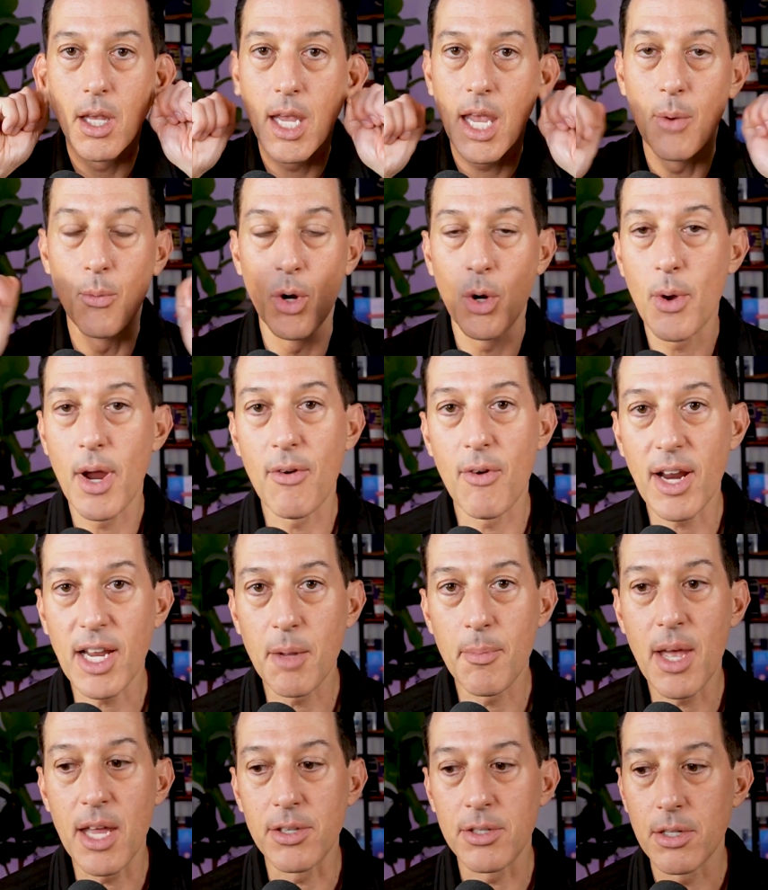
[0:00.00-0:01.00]
And what do I
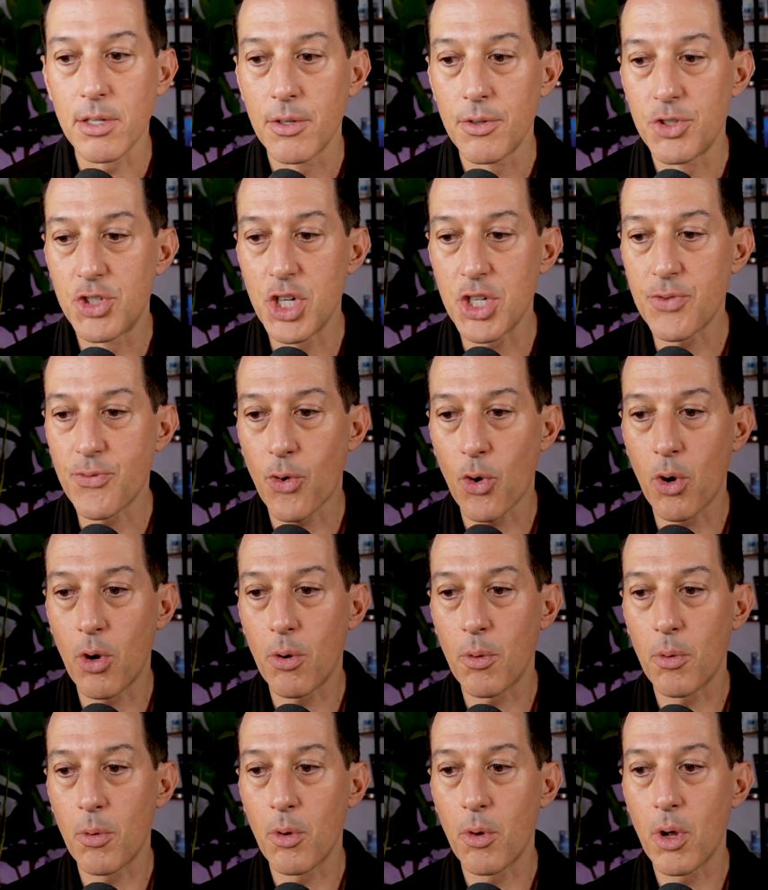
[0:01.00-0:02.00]
recommend? Just
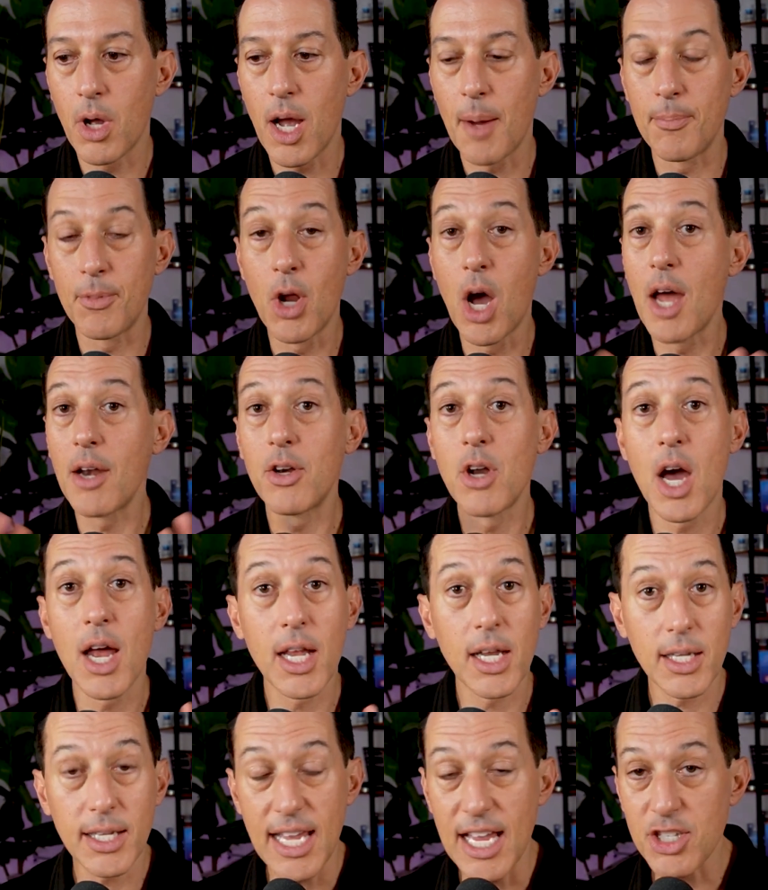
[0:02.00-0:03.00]
for, um, not, not
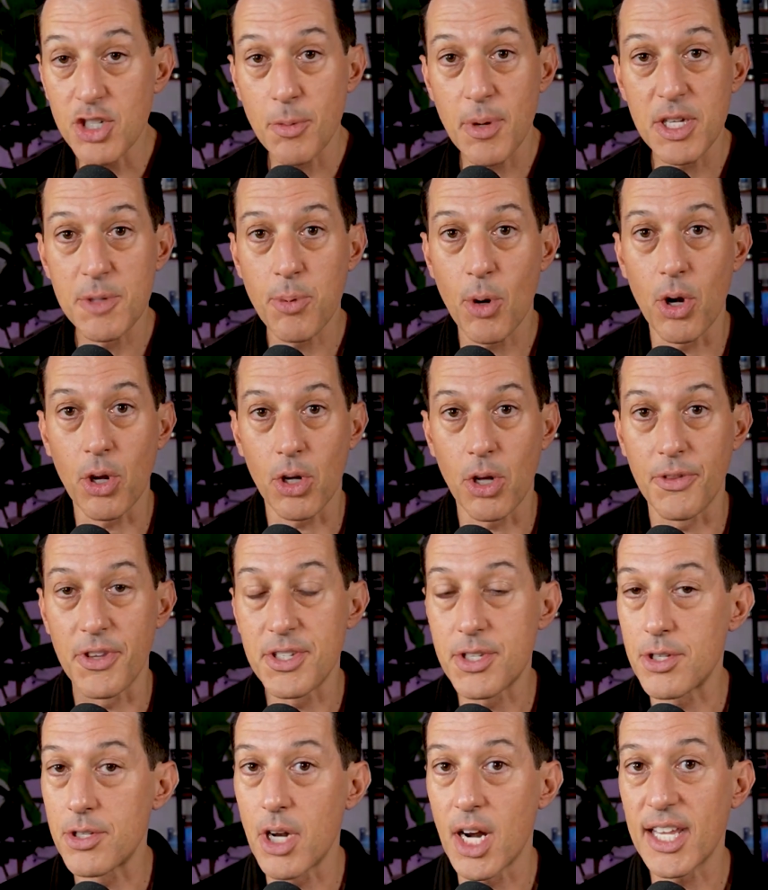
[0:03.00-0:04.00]
a cancer-based protocol.
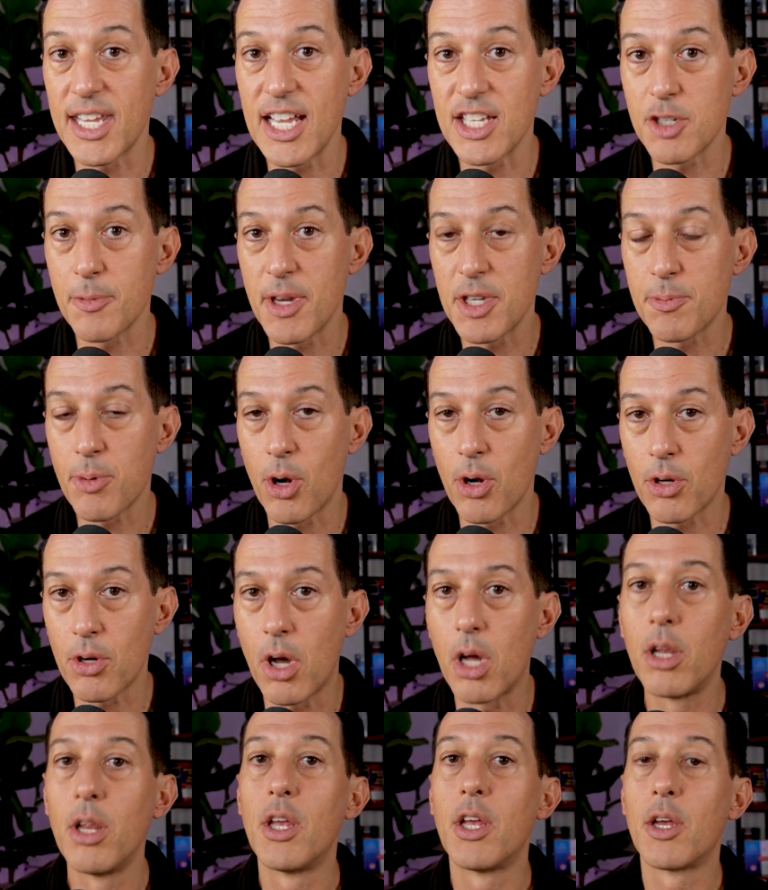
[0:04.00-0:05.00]
This is not a cancer-based
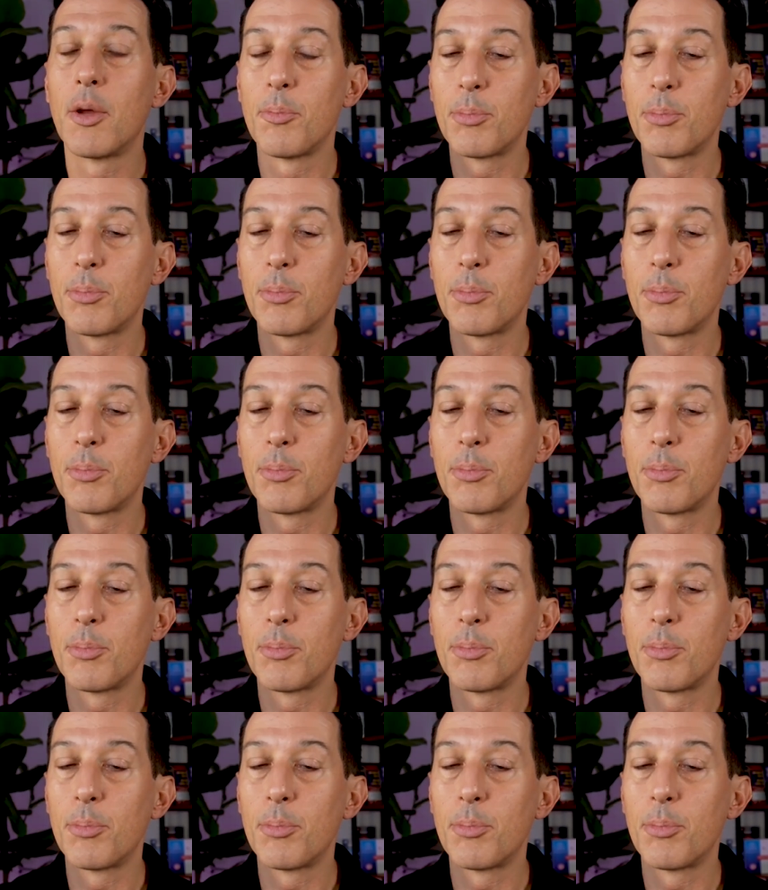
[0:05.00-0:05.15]
protocol.